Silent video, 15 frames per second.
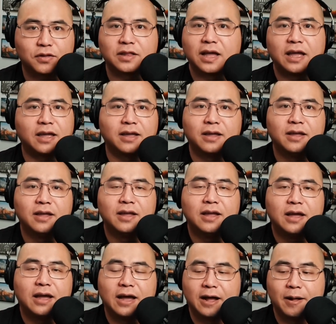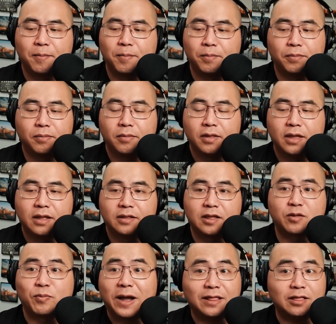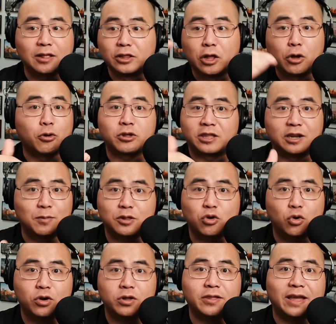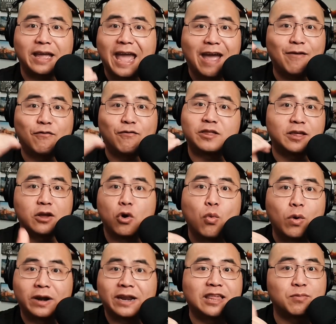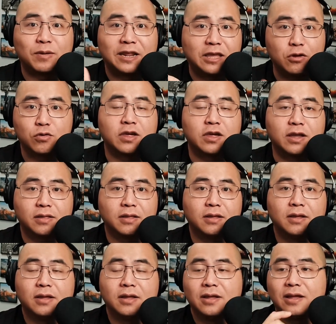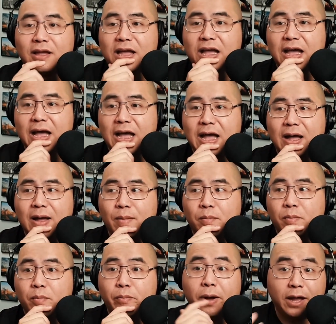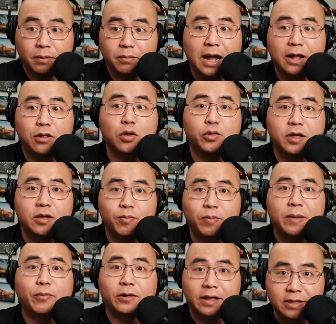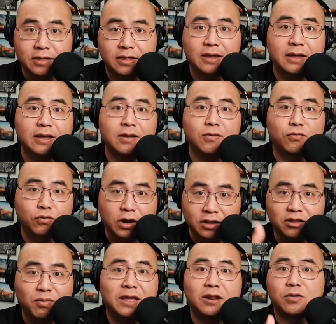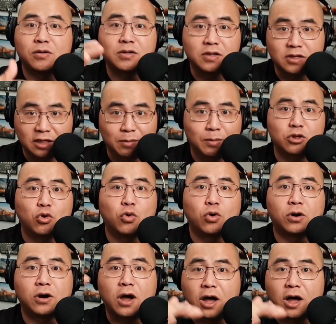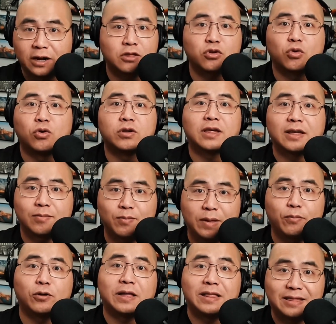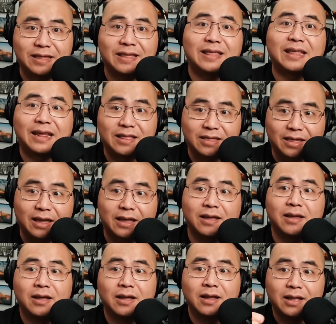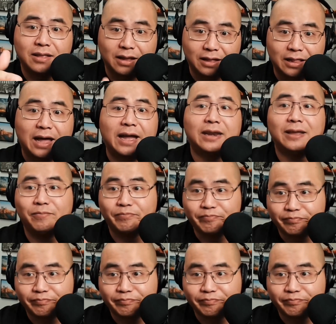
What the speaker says: Like, despite the lower cinema scores, like every single one has been a huge hit. But I do think people can see Rotten Tomatoes cinema score, audience scores. Like people can see that it's like declining.